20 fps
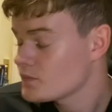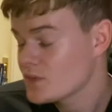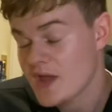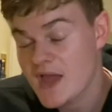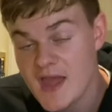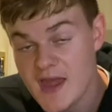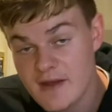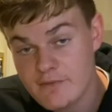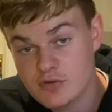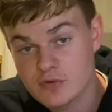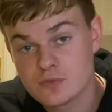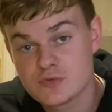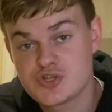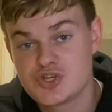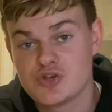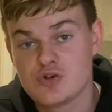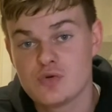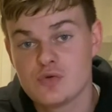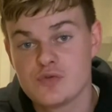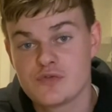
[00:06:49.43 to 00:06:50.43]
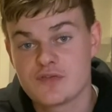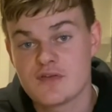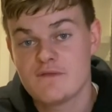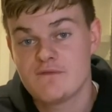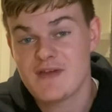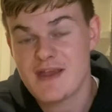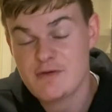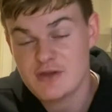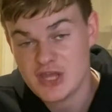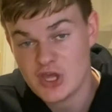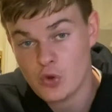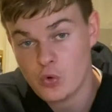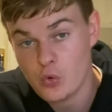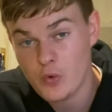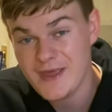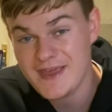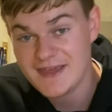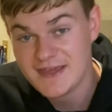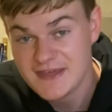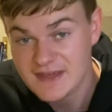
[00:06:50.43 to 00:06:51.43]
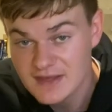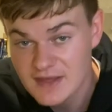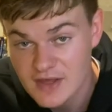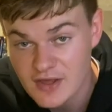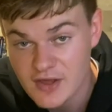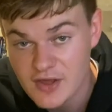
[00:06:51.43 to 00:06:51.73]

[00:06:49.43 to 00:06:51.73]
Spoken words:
aerial duels, very quick,